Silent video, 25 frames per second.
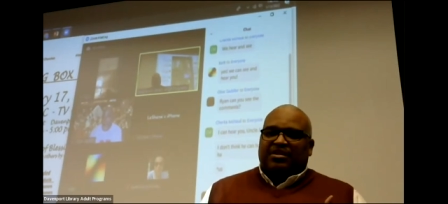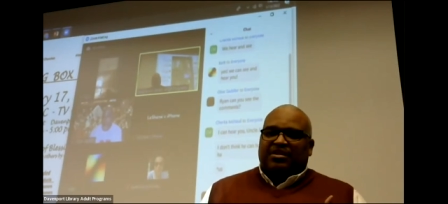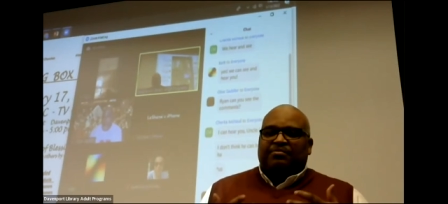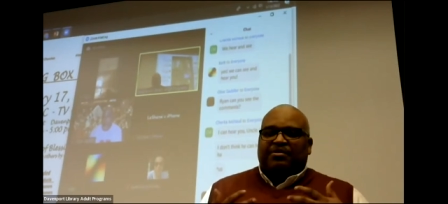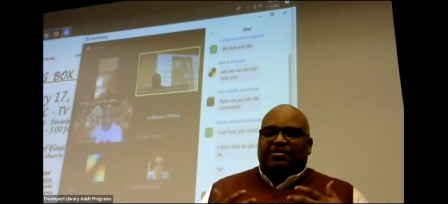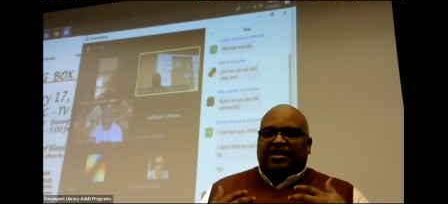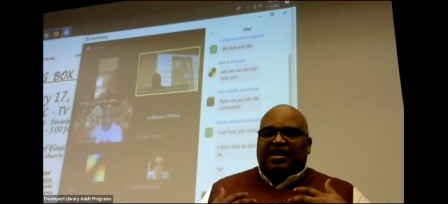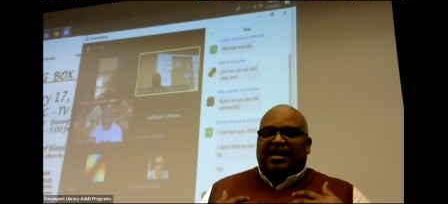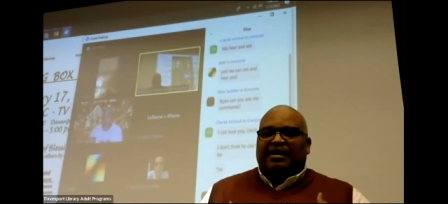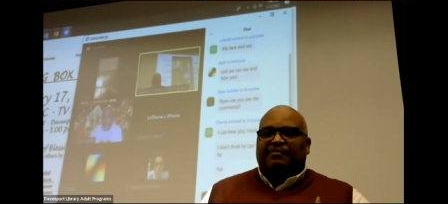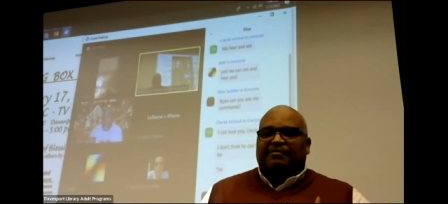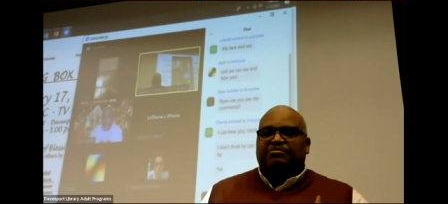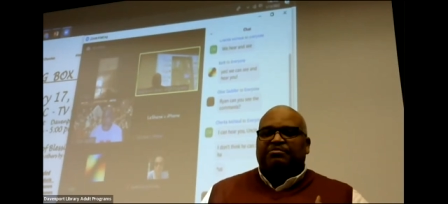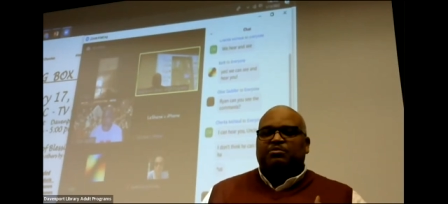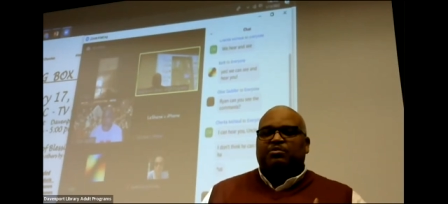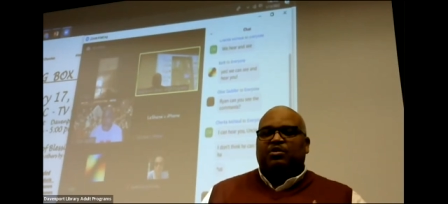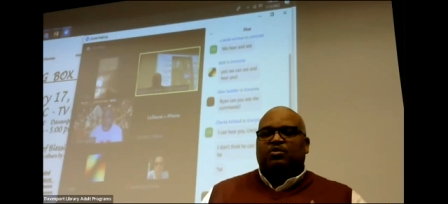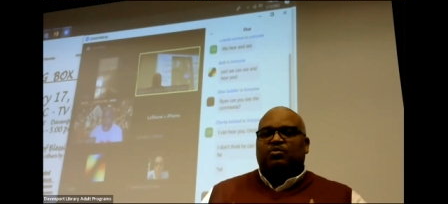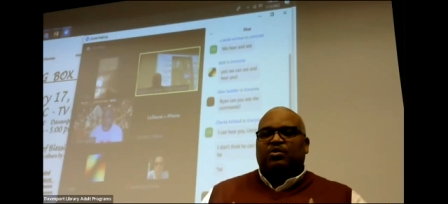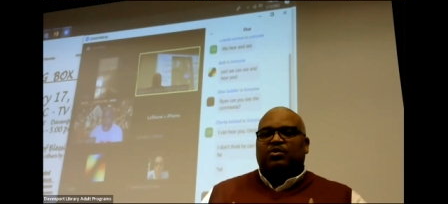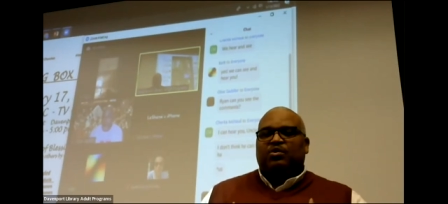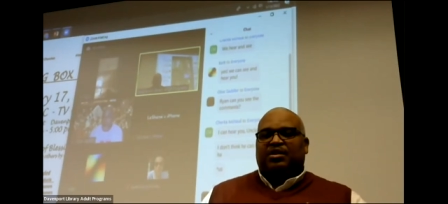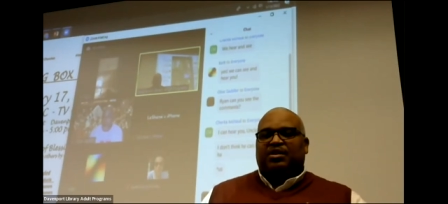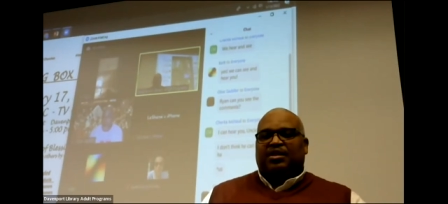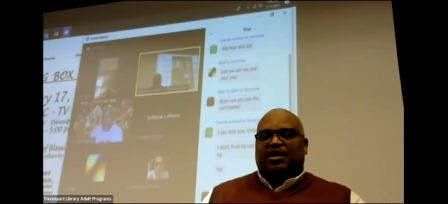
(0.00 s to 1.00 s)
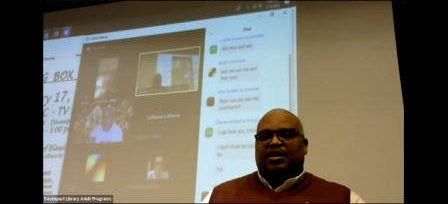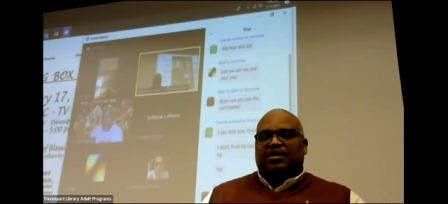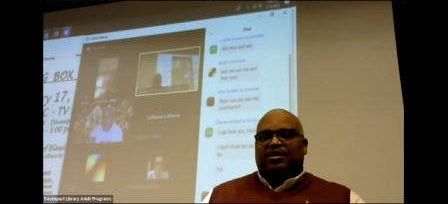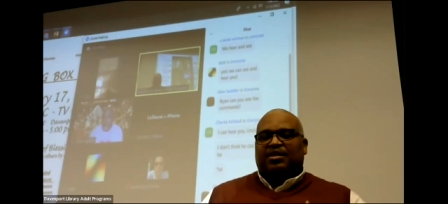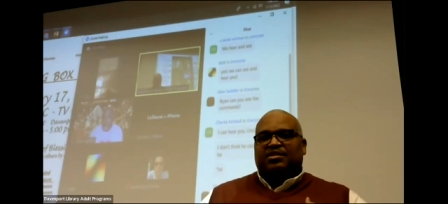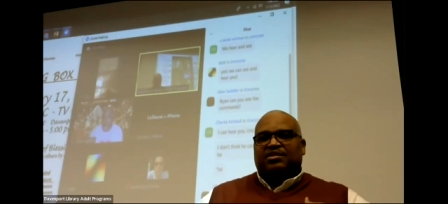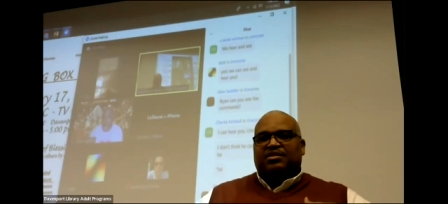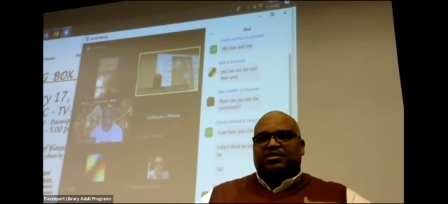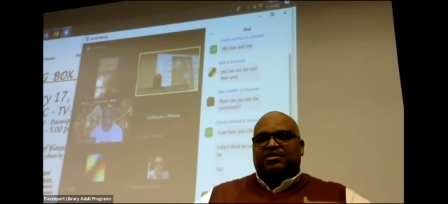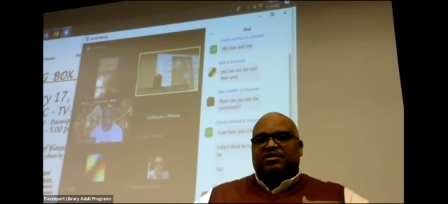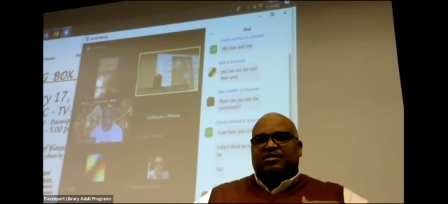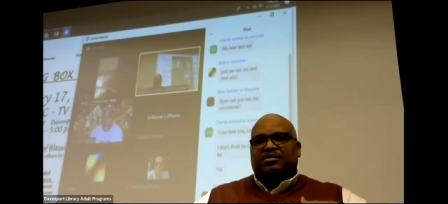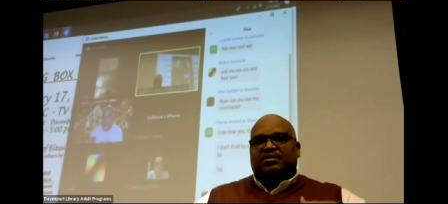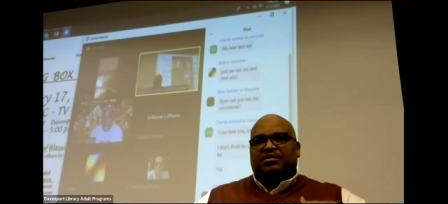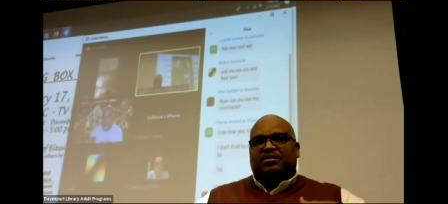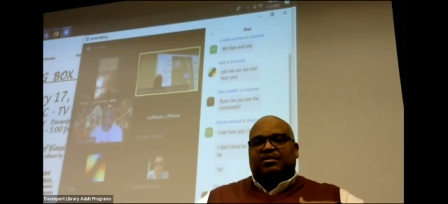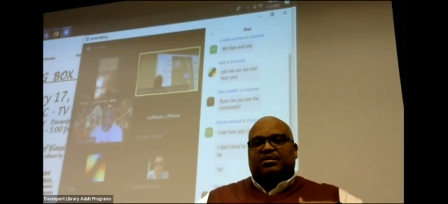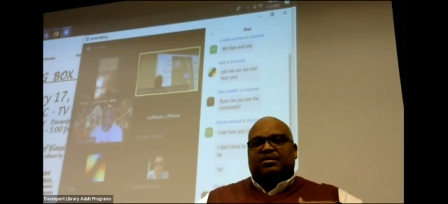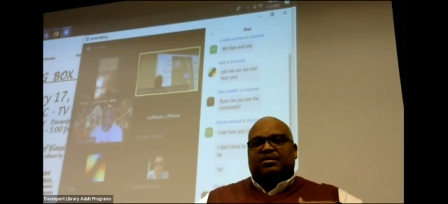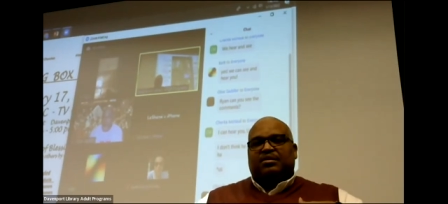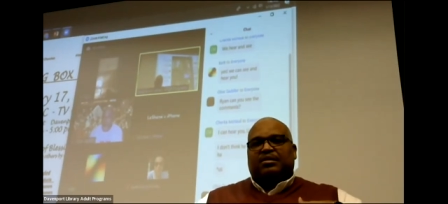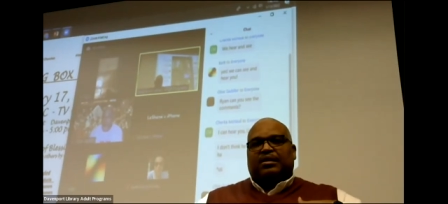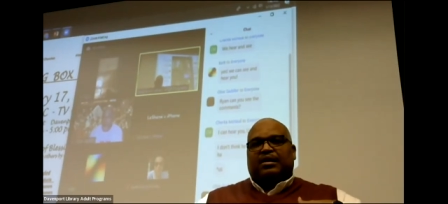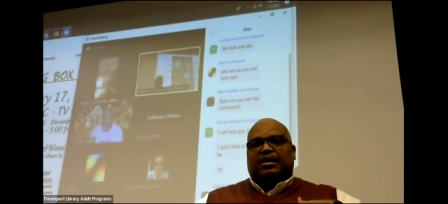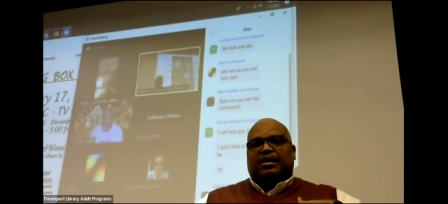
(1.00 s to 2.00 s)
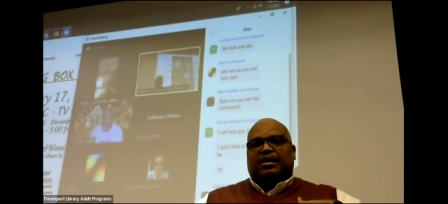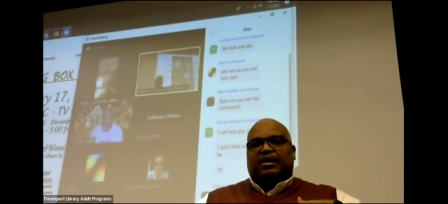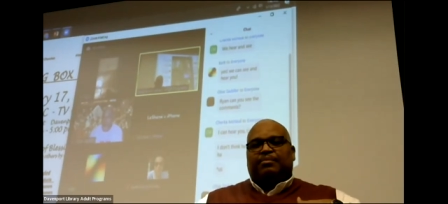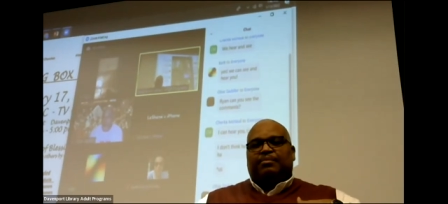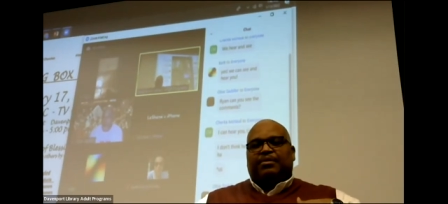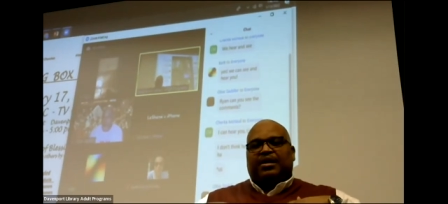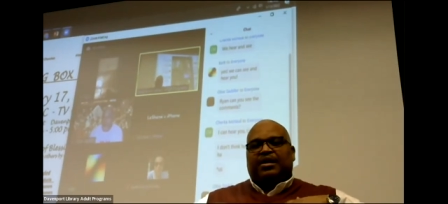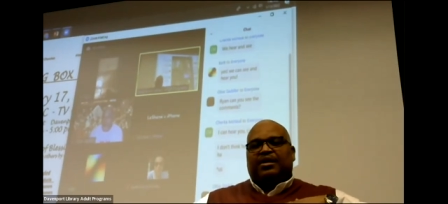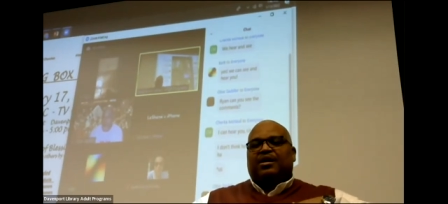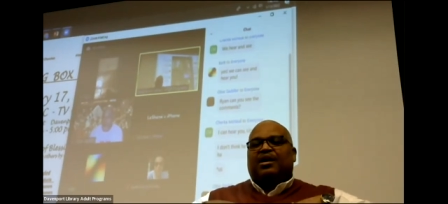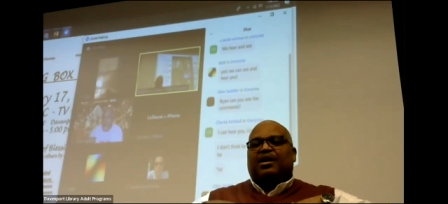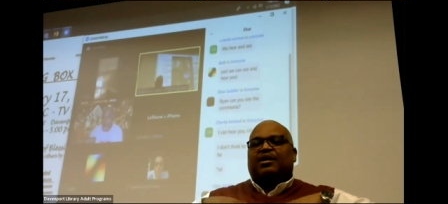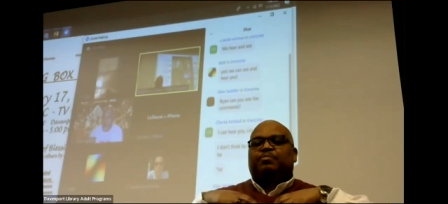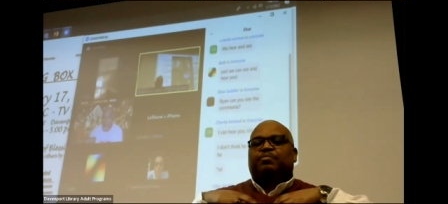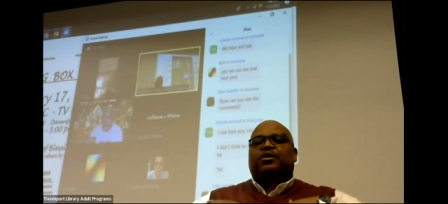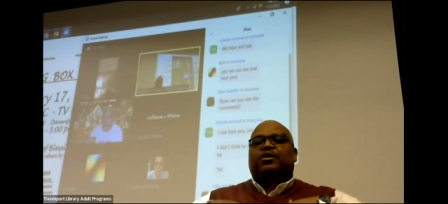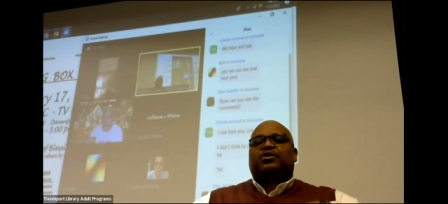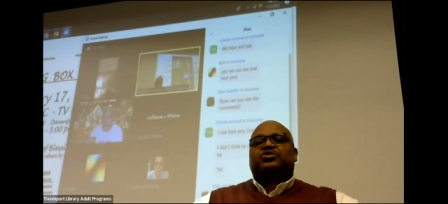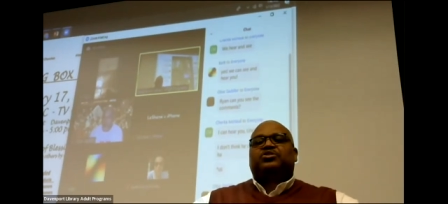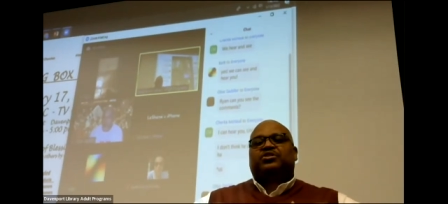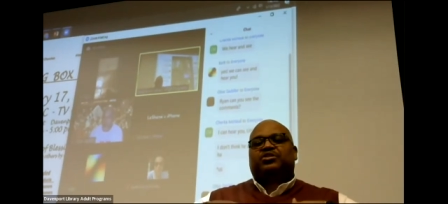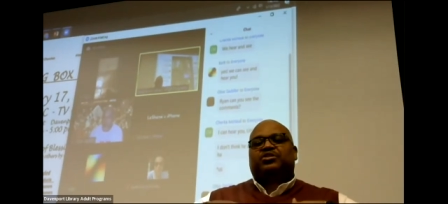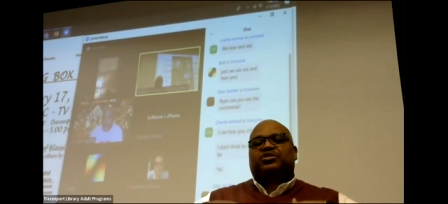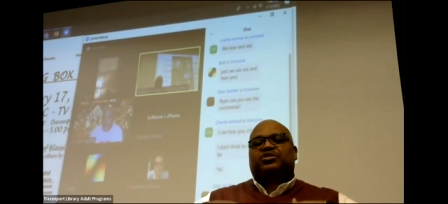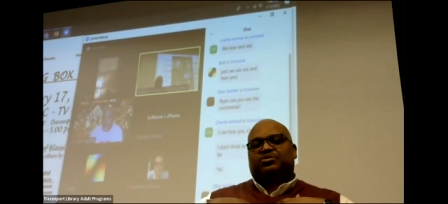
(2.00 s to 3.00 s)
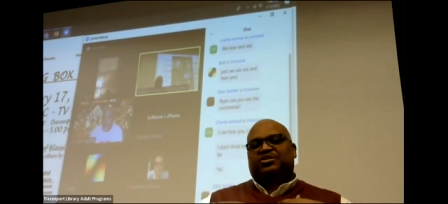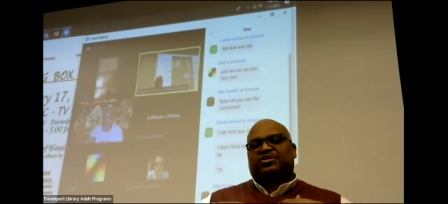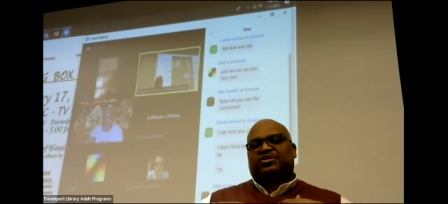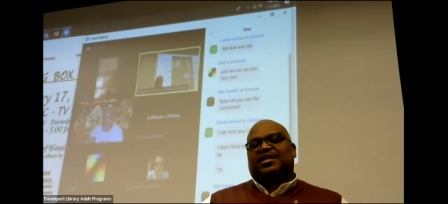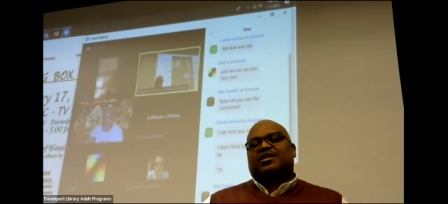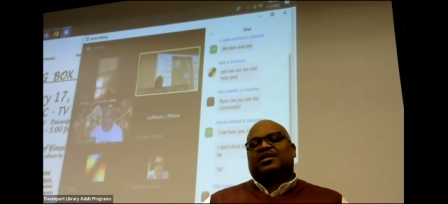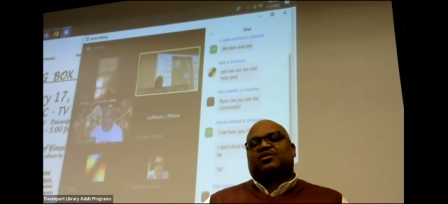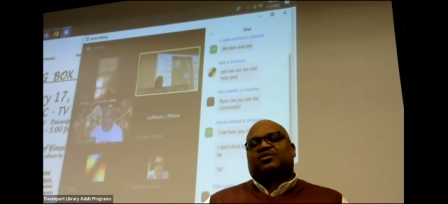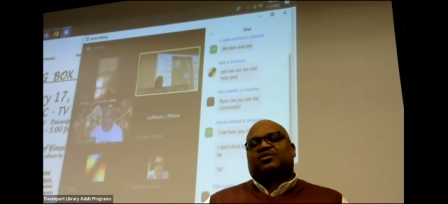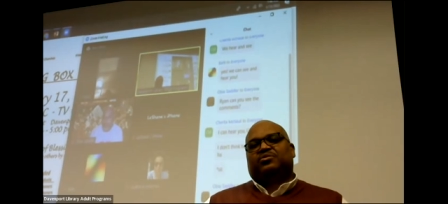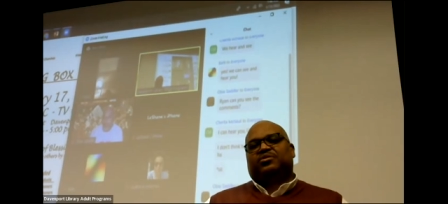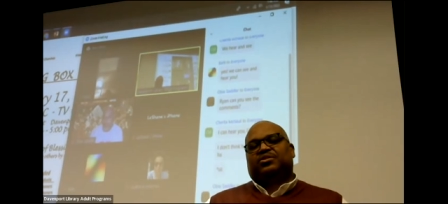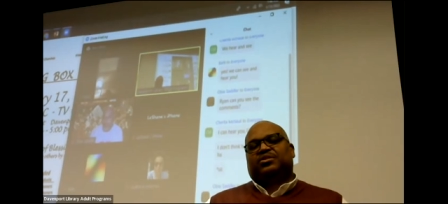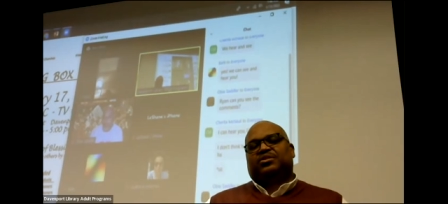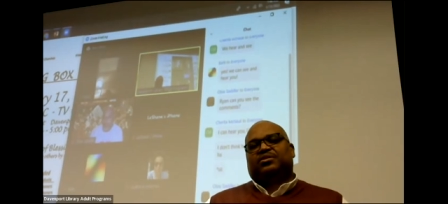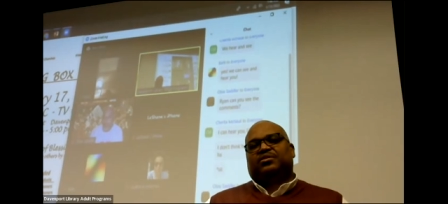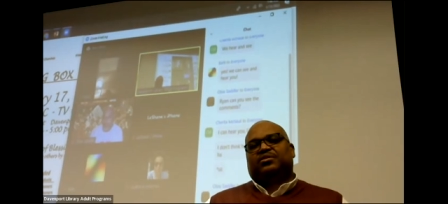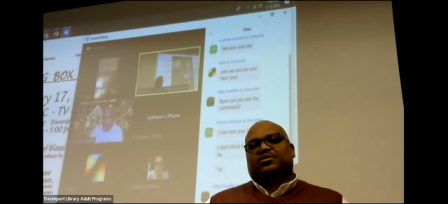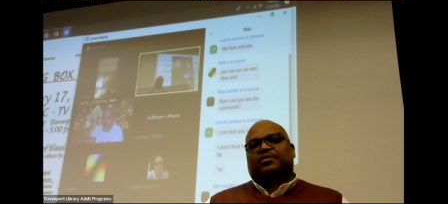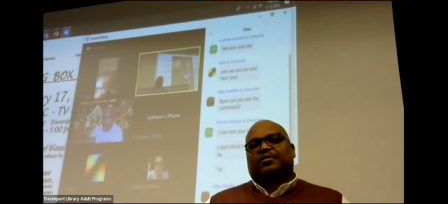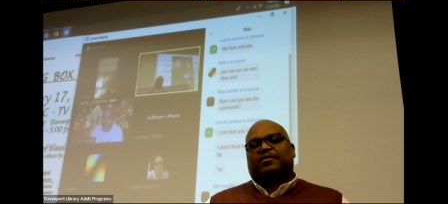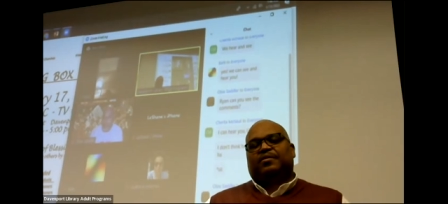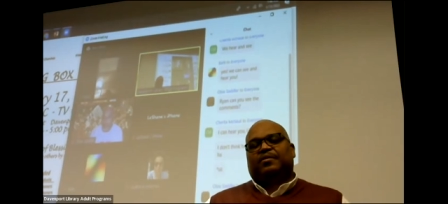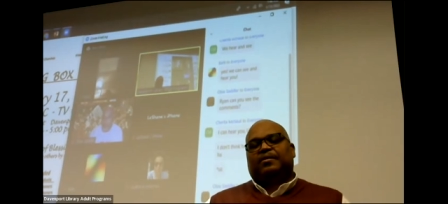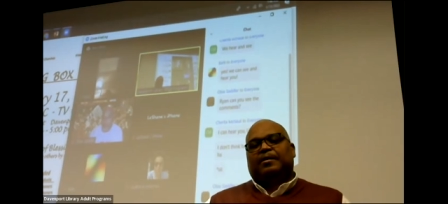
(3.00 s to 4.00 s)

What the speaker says: was uncomfortable with us in our personal selves.